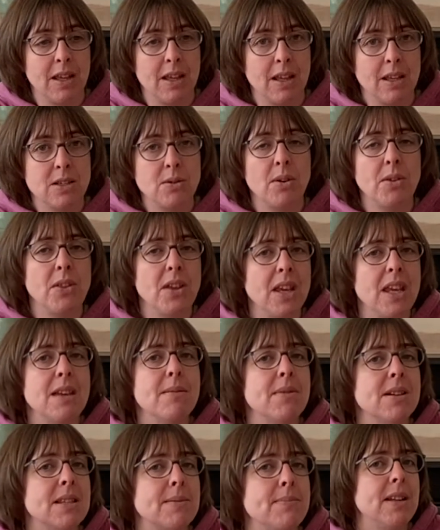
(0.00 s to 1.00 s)
So I think it
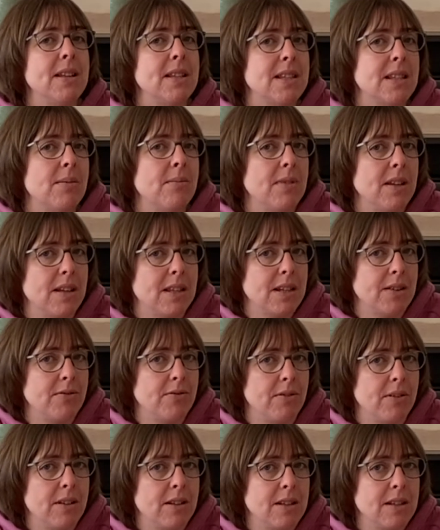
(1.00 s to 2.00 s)
must something
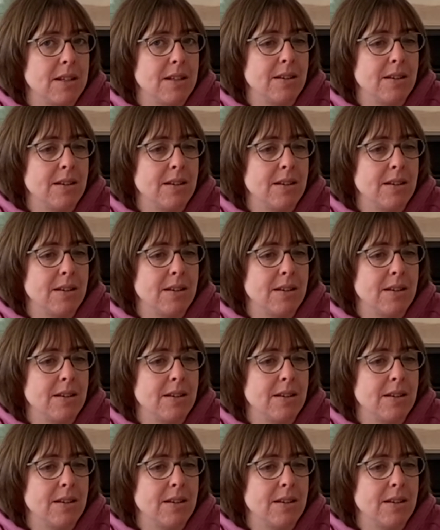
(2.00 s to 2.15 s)
different.